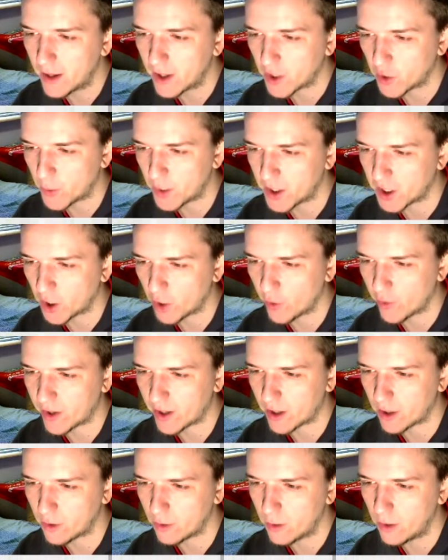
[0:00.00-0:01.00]
Guido
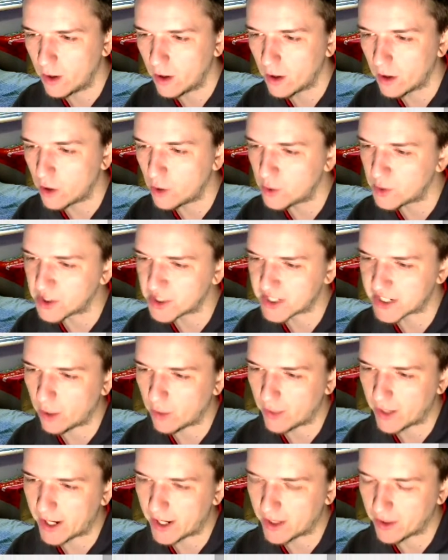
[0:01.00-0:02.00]
Carrillo loses out
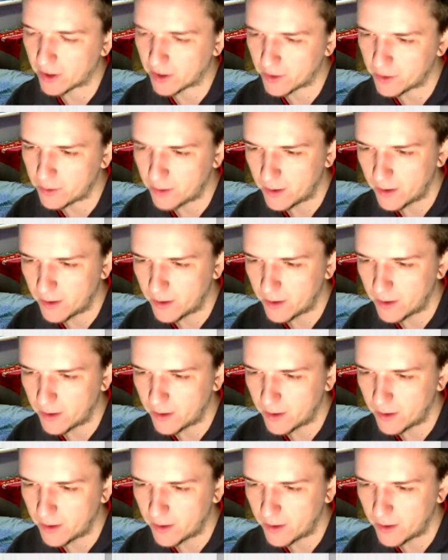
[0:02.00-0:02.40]
there, though.